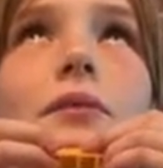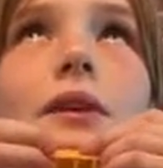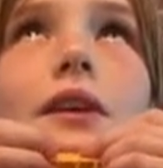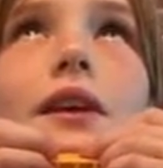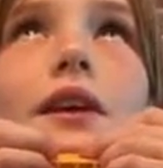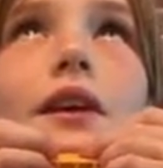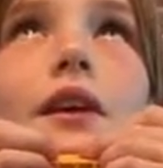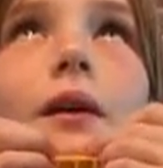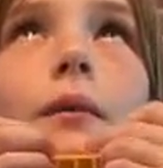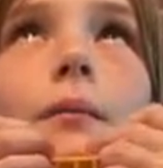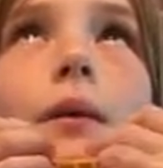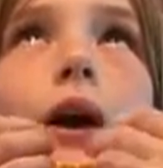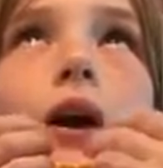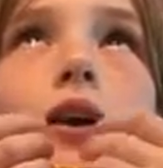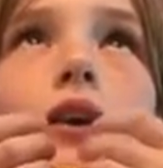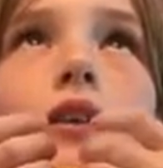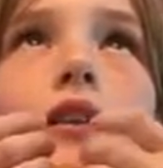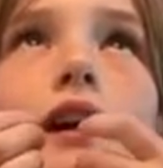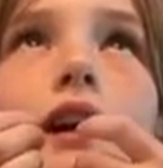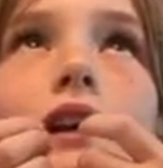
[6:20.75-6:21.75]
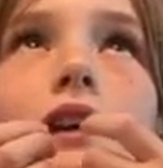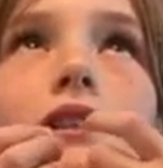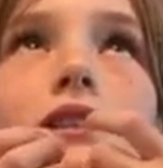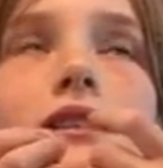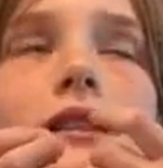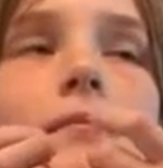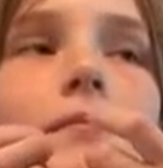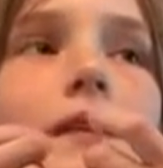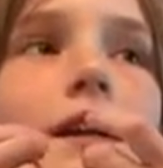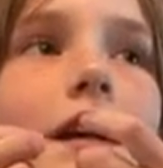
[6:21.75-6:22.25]
me about like
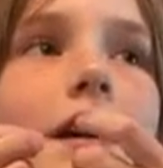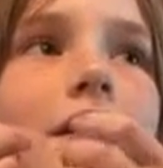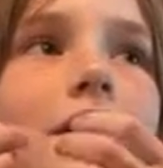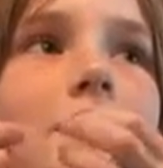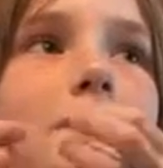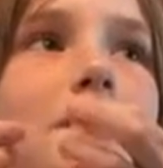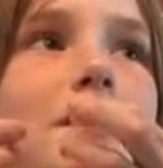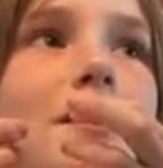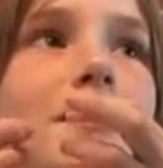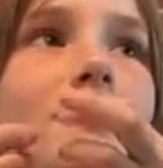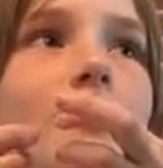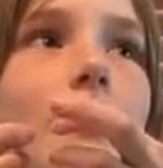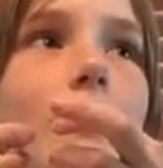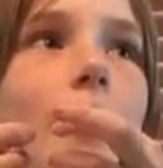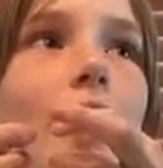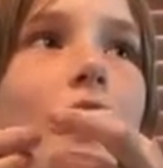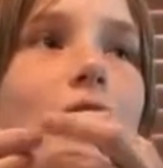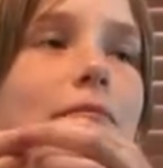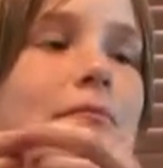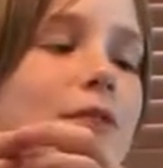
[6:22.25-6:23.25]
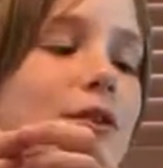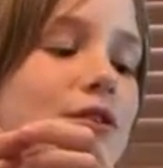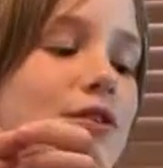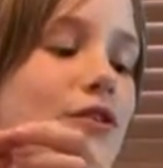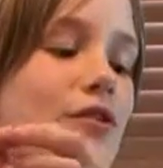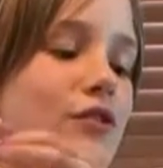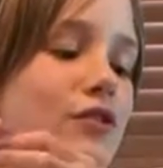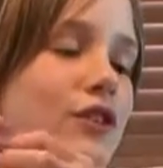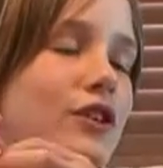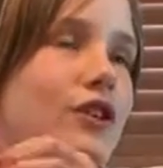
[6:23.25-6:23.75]
something else because our math
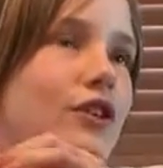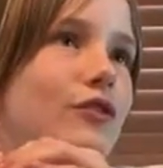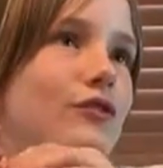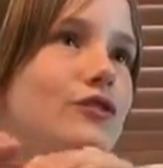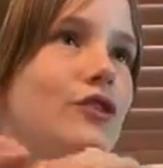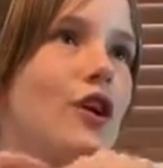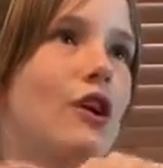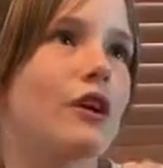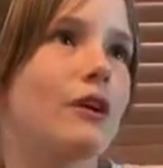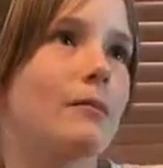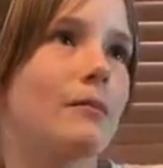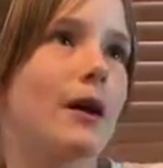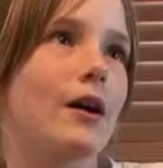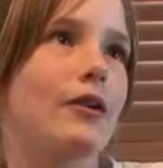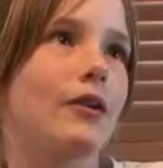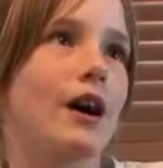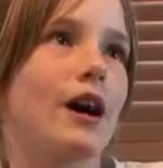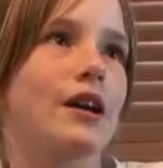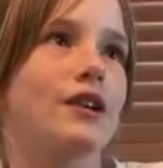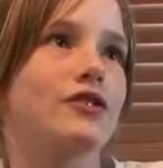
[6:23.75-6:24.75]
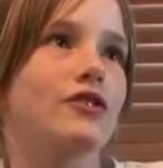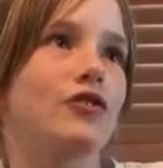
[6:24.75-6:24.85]
books usually don't talk about